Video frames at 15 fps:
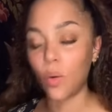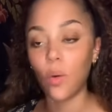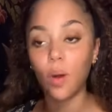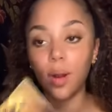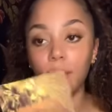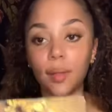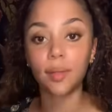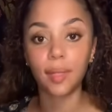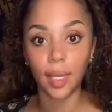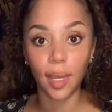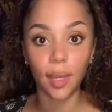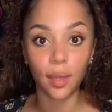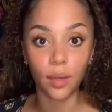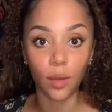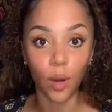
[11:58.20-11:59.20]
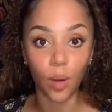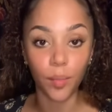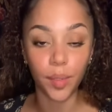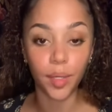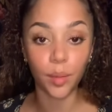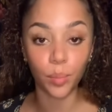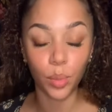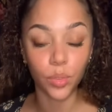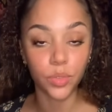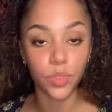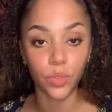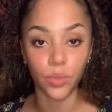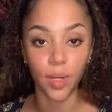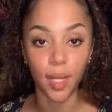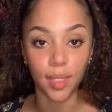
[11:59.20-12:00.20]
or they are being put
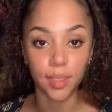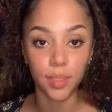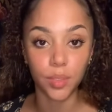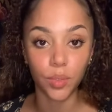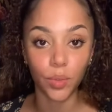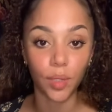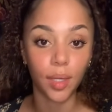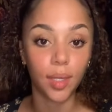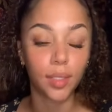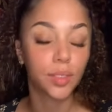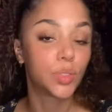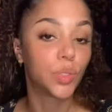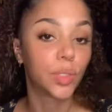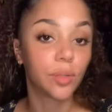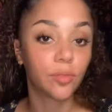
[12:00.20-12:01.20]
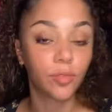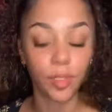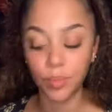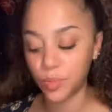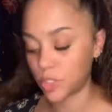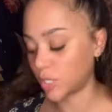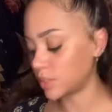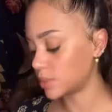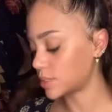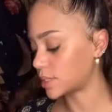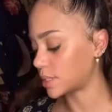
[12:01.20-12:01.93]
to rest, okay? Because you can flip genders